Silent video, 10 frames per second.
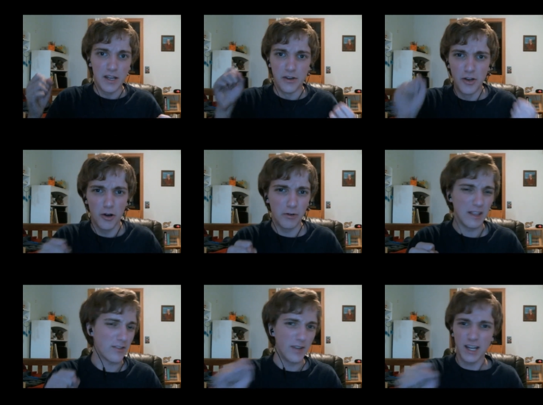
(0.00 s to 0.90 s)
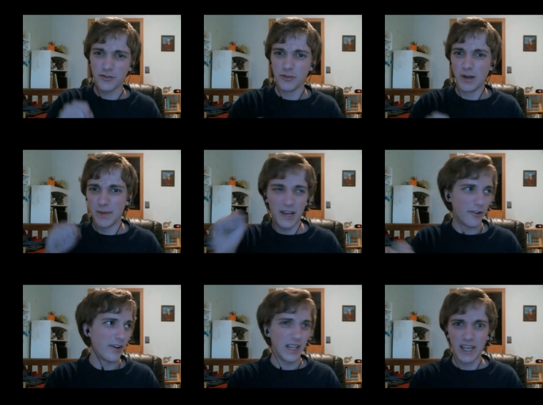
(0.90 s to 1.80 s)
no, that's not true. I'm not
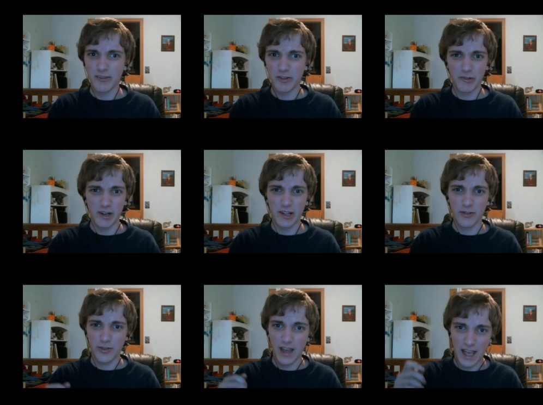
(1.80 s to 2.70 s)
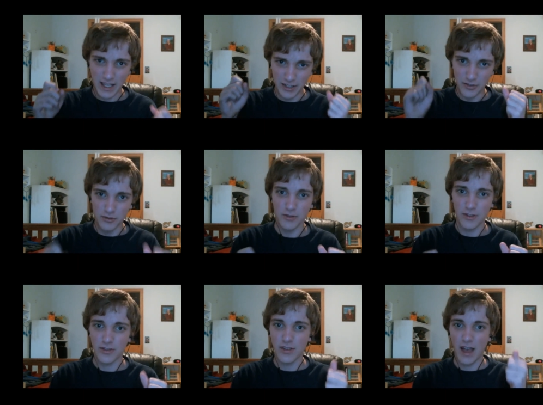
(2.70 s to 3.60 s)
hurting everyone else. I can do
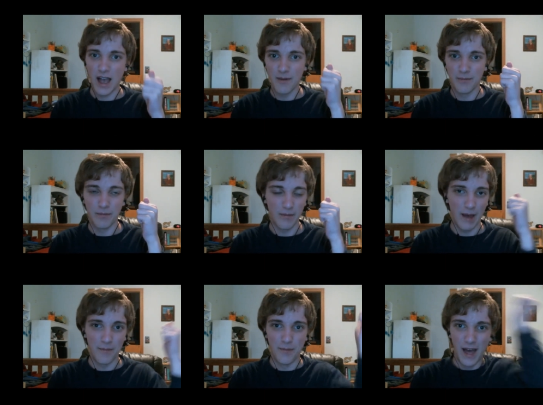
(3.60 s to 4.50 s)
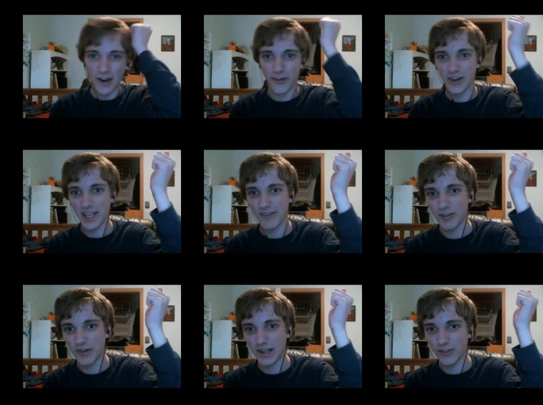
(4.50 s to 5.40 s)
this. I'm not hurting
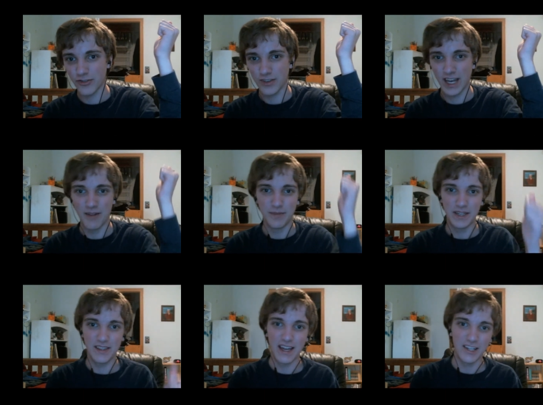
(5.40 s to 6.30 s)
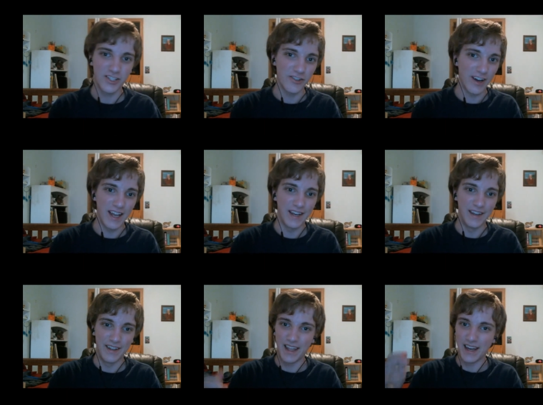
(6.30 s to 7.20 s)
everyone else. Just gotta beat that into your head
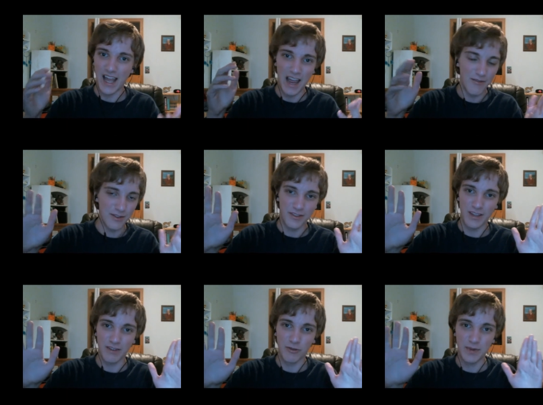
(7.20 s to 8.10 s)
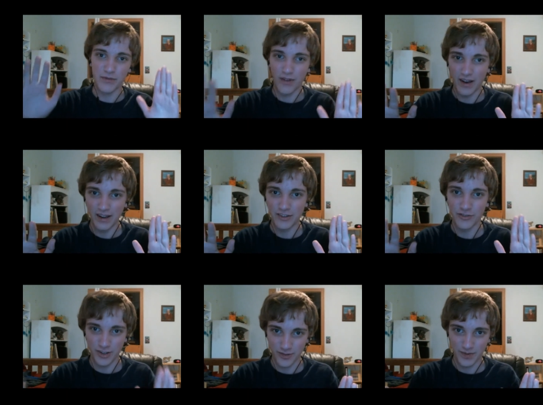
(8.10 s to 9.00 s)
and then everything will be fine.
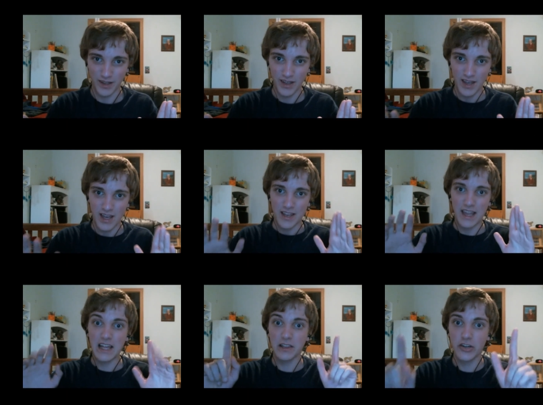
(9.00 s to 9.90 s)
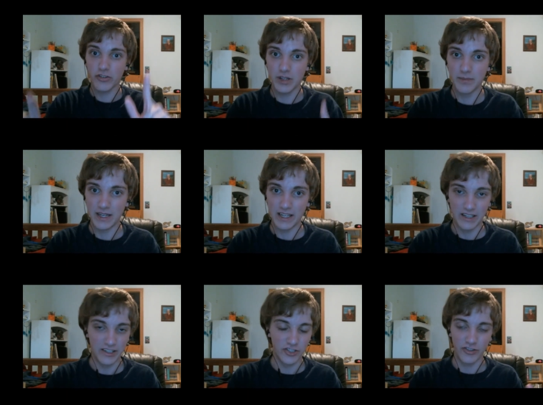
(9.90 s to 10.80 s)
Trust me. Not literally beat it
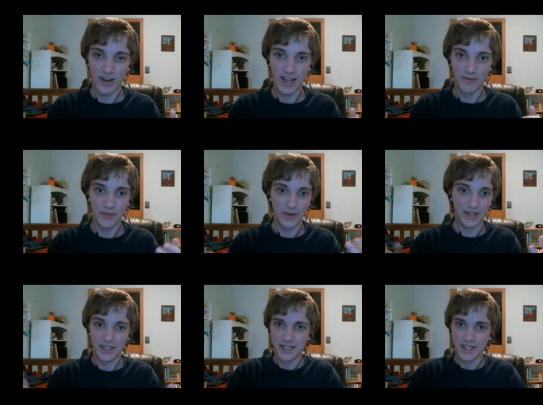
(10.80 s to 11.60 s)
into your head, but,